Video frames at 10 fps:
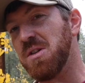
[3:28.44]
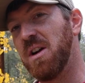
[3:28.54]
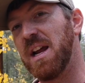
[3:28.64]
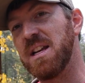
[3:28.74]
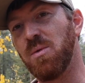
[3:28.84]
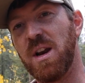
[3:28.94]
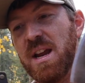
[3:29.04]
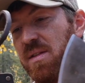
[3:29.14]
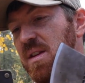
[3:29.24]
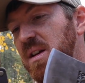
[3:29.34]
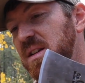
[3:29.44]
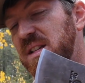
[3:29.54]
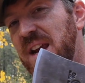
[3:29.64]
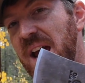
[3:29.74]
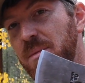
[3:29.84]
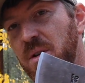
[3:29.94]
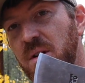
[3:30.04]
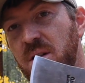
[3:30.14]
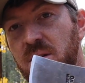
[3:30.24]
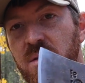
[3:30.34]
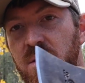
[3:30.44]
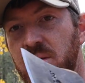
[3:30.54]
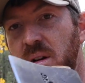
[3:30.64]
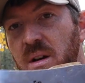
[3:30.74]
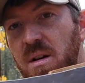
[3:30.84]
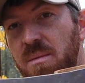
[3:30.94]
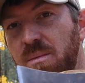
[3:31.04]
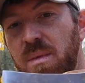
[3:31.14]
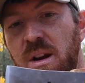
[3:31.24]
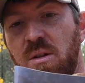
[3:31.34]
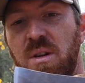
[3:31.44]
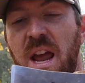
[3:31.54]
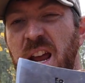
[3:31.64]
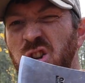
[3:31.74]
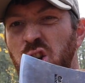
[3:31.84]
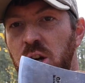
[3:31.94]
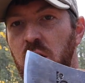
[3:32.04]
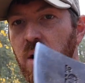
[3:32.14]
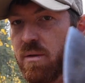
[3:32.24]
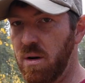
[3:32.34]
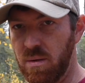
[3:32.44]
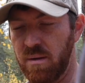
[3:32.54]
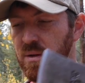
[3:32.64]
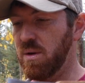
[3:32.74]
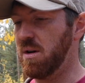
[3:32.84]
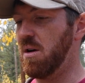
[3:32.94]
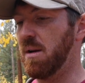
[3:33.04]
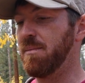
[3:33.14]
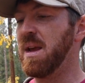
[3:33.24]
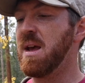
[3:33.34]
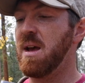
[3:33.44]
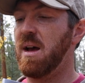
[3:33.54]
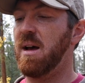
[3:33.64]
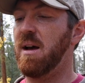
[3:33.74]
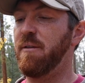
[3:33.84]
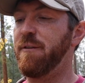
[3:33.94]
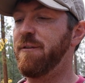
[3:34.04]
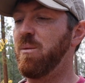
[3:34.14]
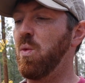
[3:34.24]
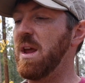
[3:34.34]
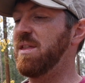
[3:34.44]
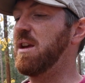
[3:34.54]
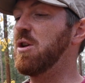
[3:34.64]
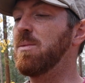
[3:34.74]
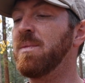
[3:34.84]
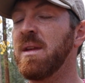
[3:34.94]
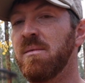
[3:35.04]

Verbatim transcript: All right, guys, I want to hit the scabbard, um, you know, edge cover, whatever you want to call it, uh, with you.